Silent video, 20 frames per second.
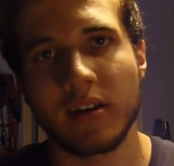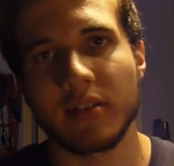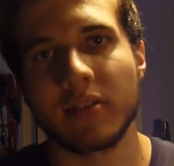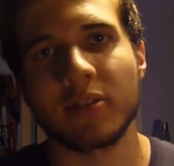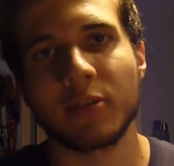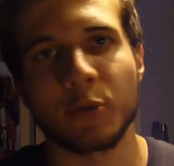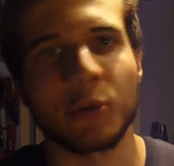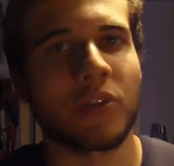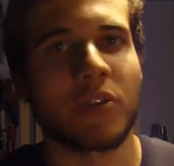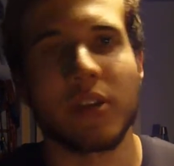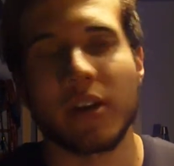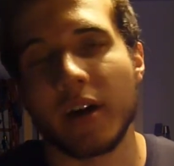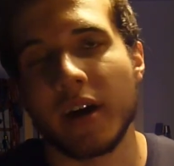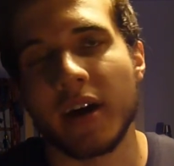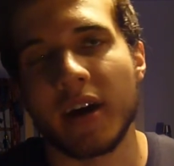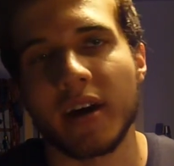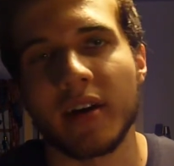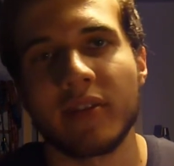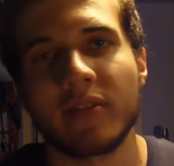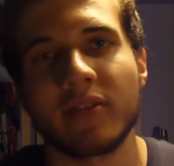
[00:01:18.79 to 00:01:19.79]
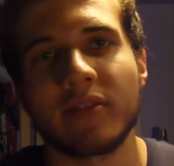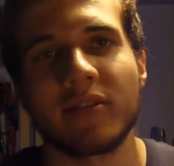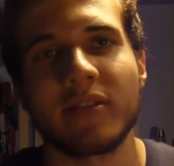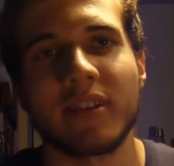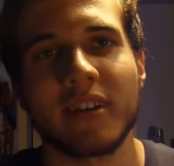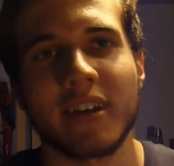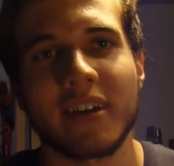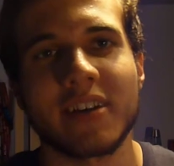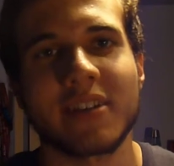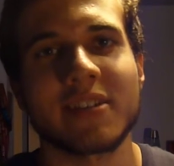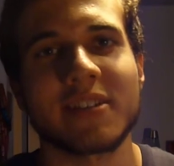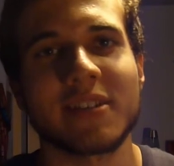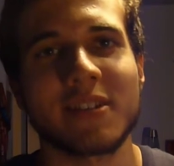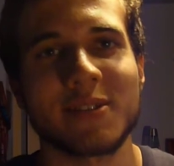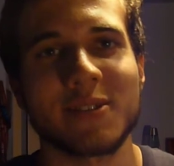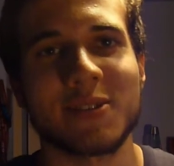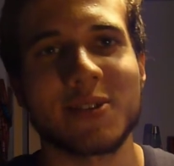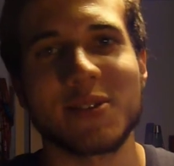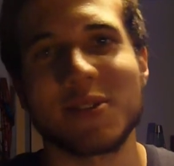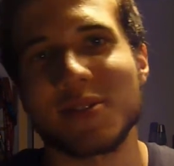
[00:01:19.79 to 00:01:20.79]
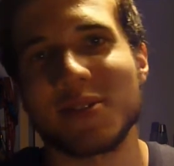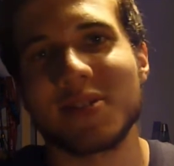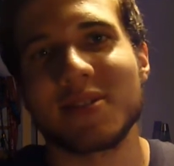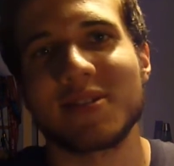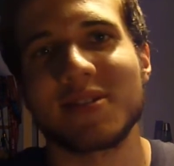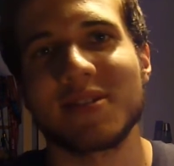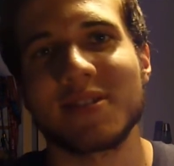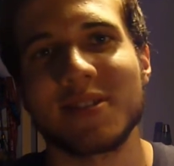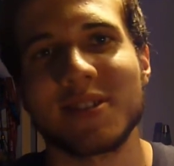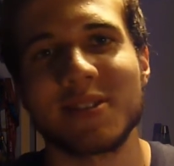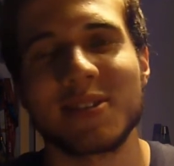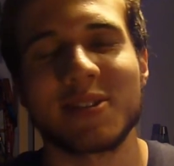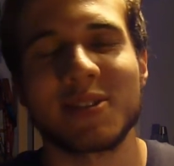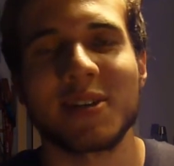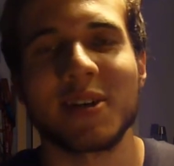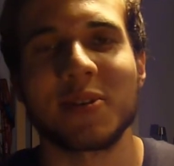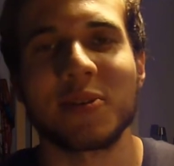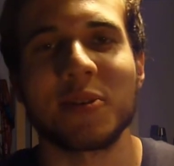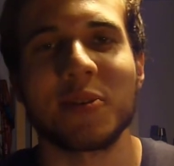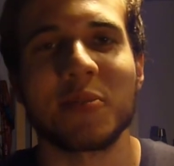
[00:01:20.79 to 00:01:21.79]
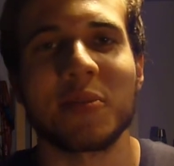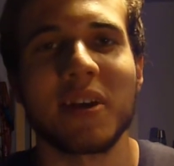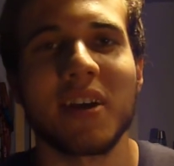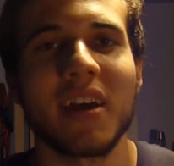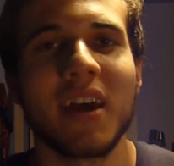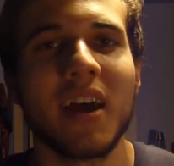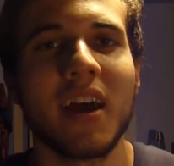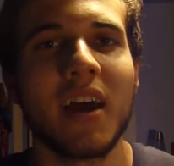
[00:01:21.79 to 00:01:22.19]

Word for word: The little thing I have, I guess, it's just, it's stuck with me.